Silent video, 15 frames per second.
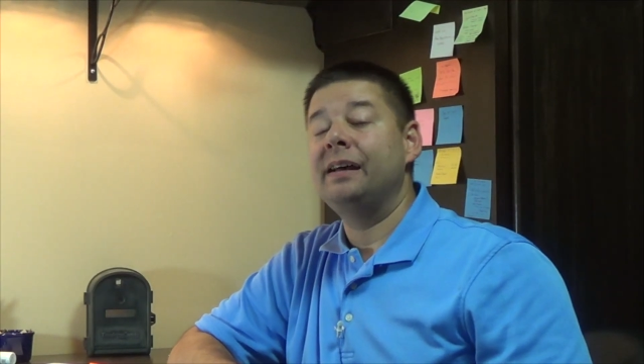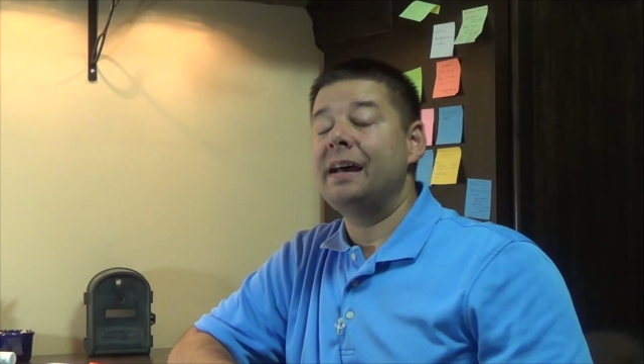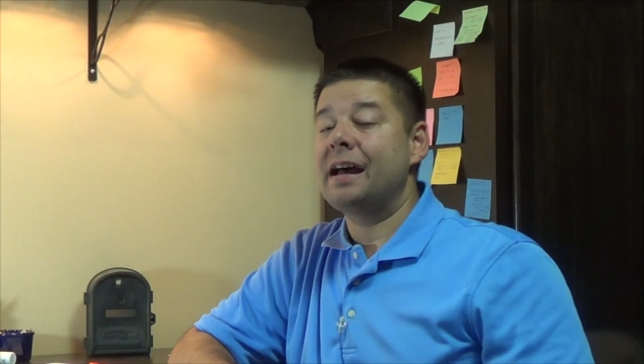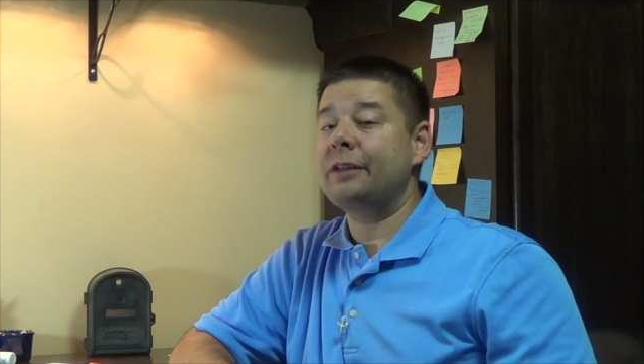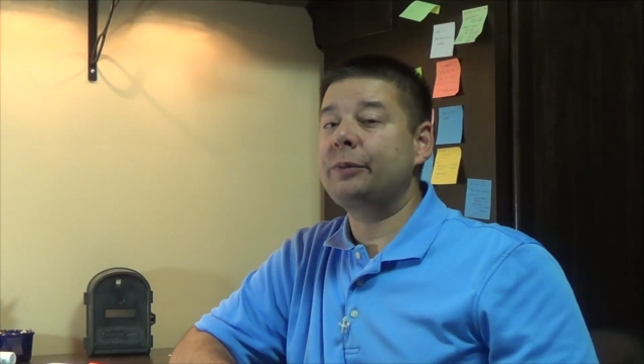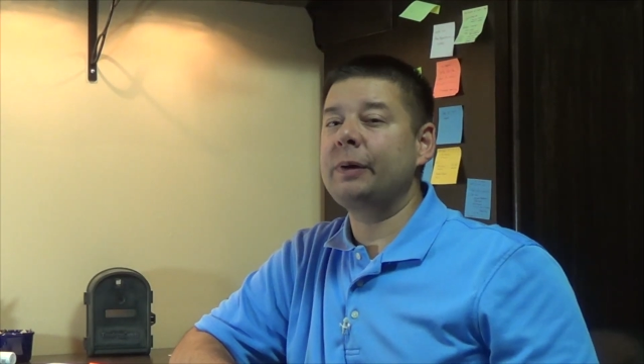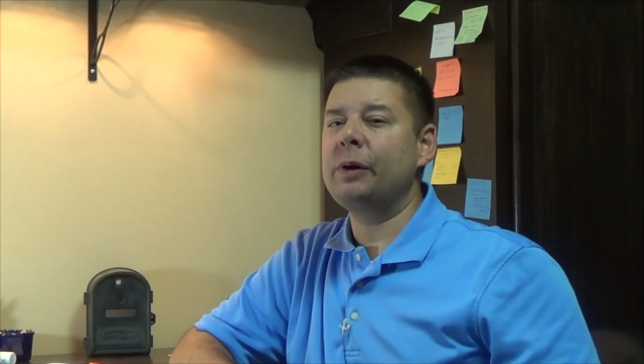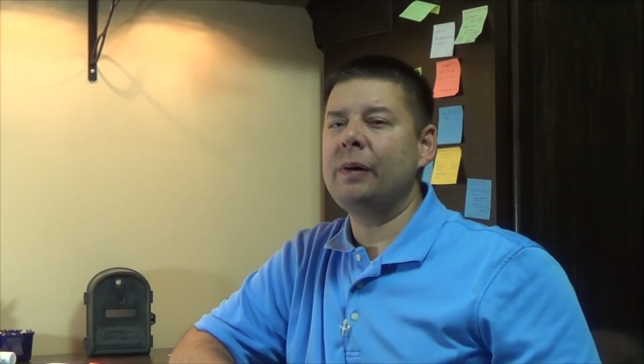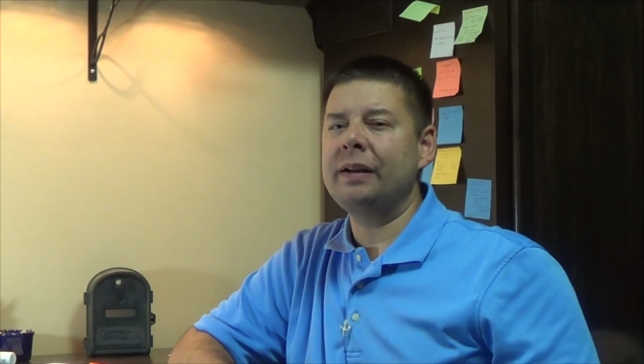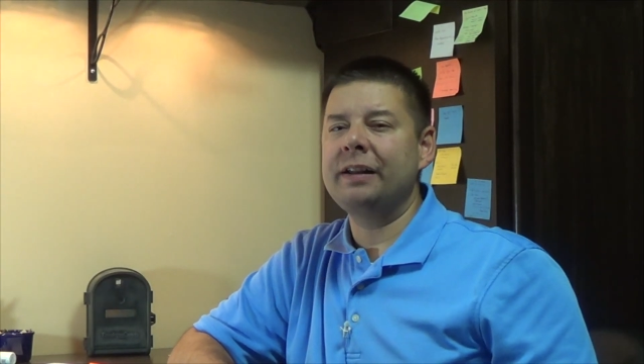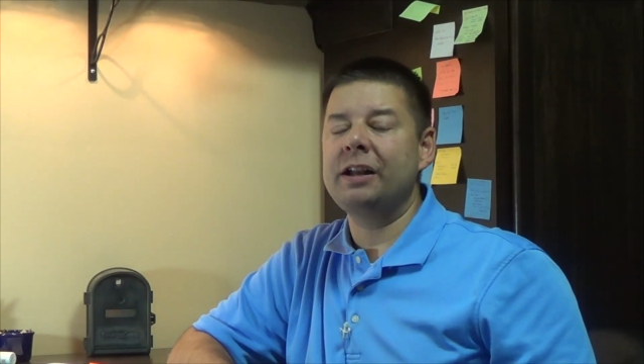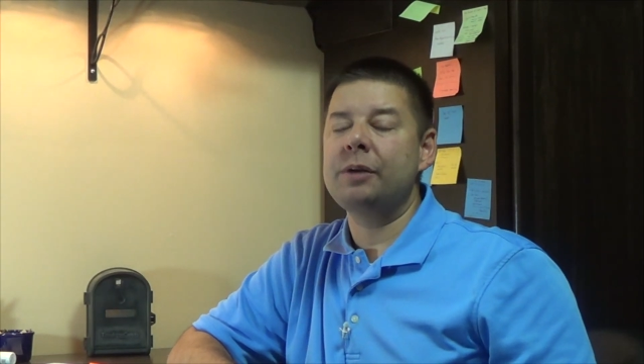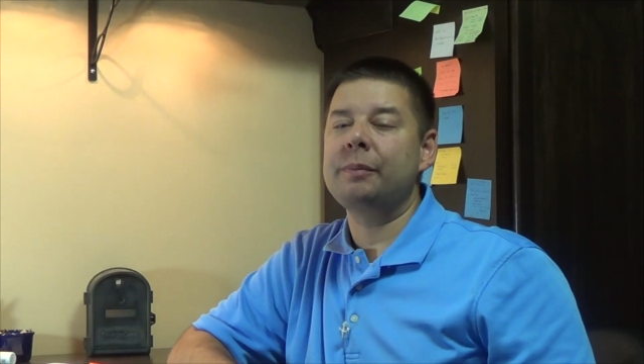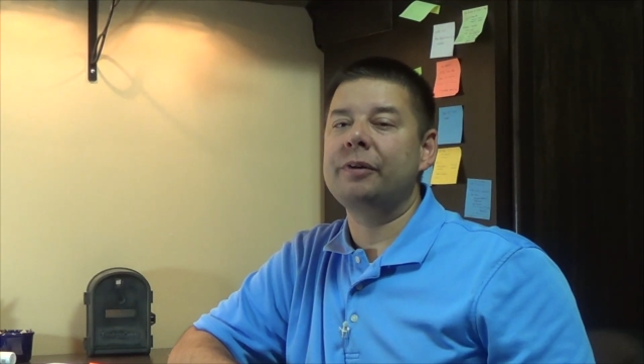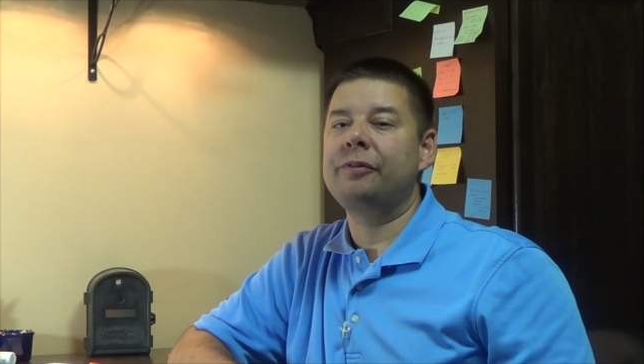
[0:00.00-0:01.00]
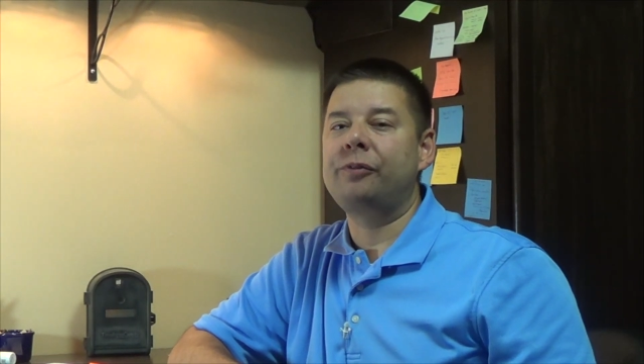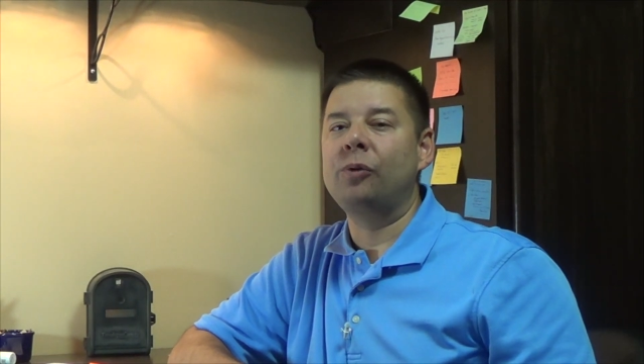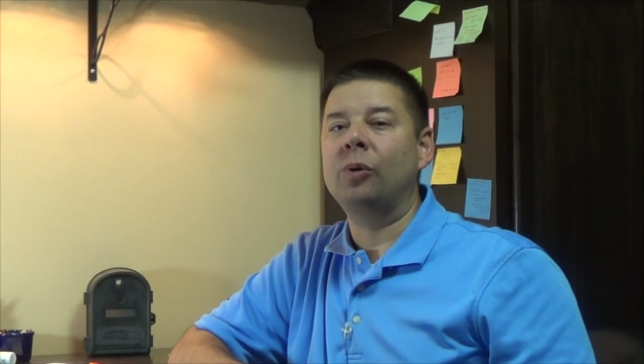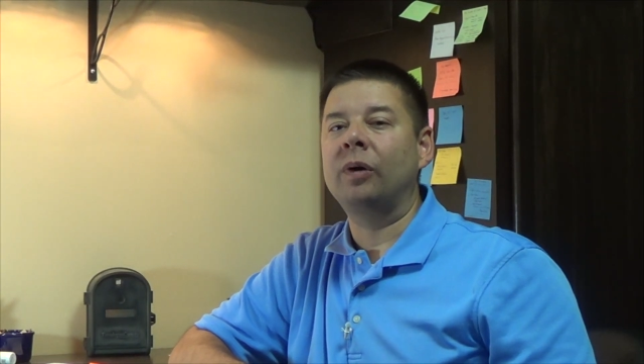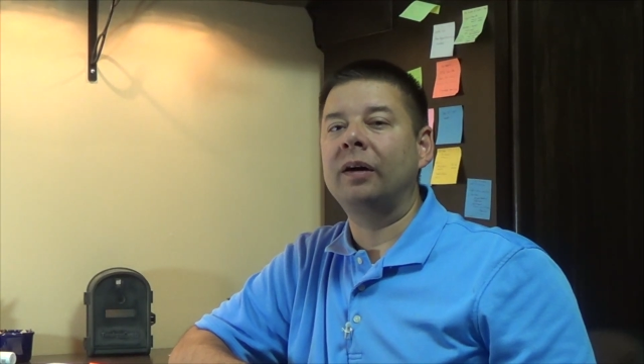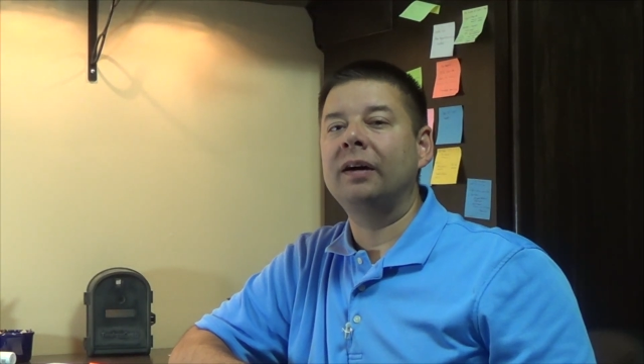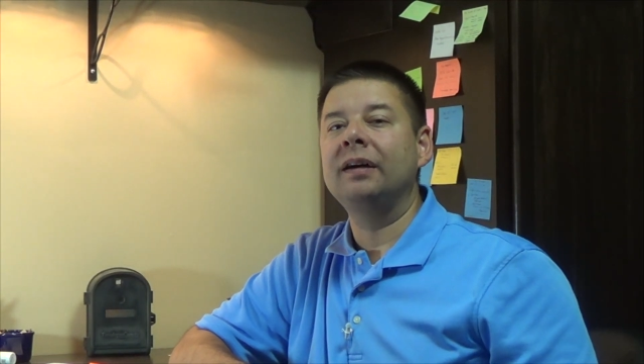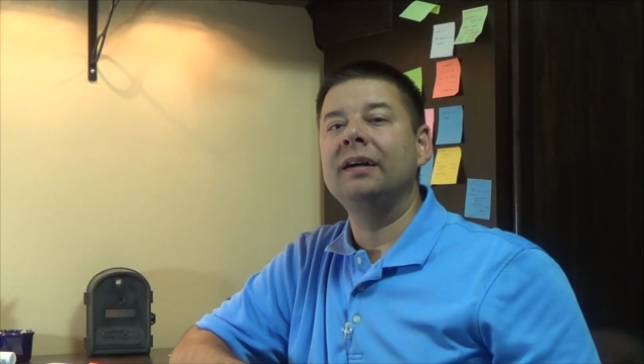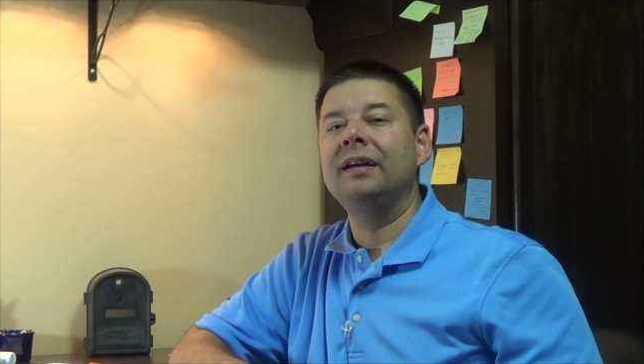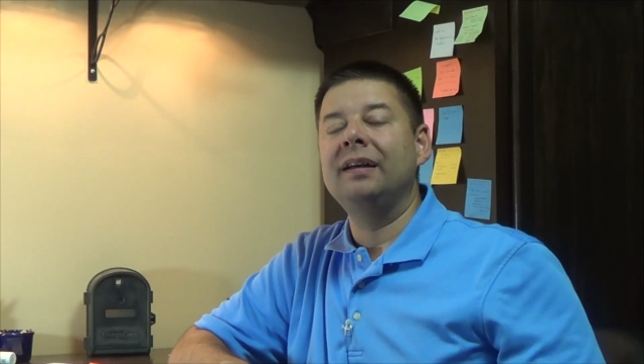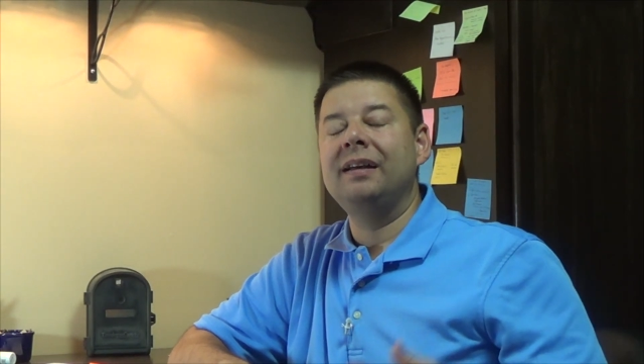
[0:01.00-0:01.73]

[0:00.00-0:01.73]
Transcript: As we go on to number four,